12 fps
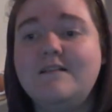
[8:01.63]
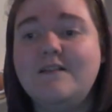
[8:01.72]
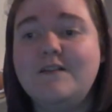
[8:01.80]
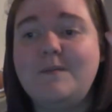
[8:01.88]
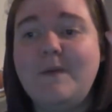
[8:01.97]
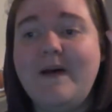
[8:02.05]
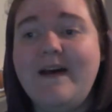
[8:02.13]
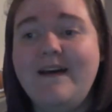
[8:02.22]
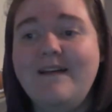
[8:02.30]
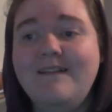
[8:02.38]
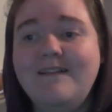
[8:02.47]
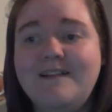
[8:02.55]
Look at the
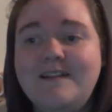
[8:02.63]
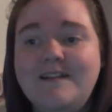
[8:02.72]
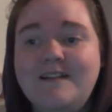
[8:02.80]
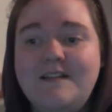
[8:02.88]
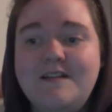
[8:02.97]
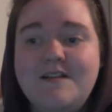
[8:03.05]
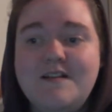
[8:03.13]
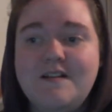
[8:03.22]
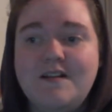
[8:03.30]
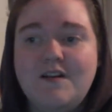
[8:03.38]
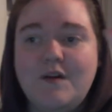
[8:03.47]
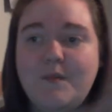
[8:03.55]
bear.
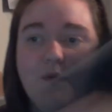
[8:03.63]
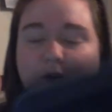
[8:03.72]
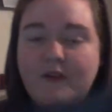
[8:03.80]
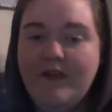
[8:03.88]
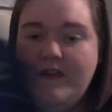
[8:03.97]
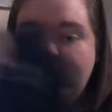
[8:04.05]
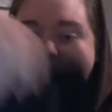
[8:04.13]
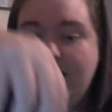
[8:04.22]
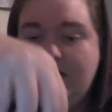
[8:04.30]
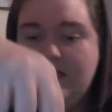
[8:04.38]
But yeah,